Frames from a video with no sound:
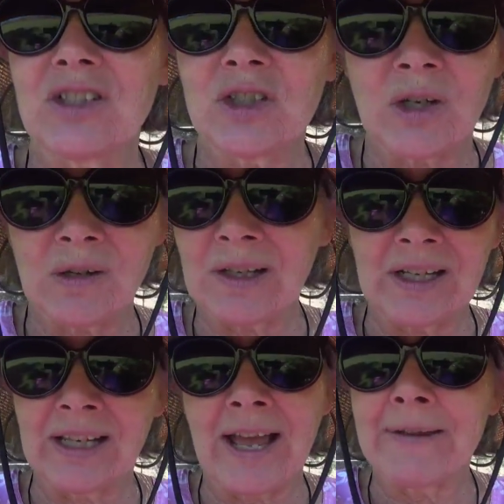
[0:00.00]

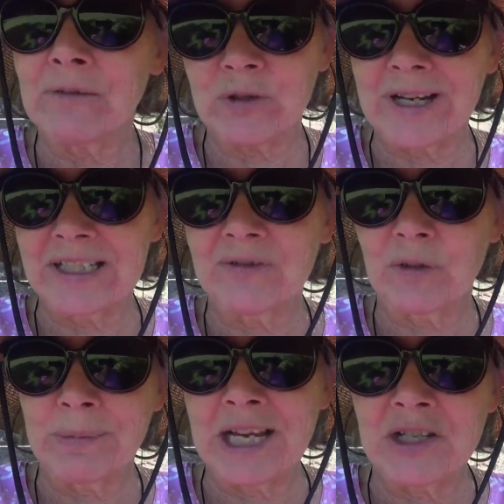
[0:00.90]
totally life
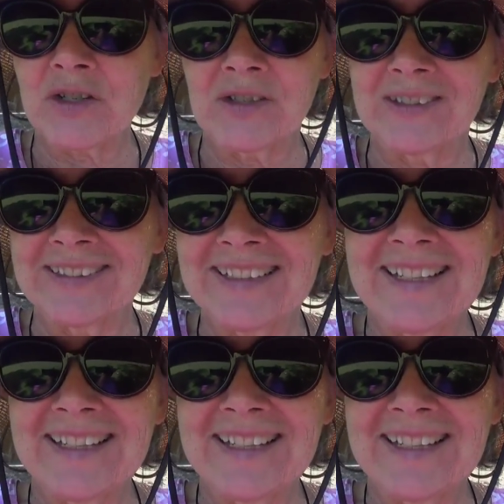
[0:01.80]
transformational.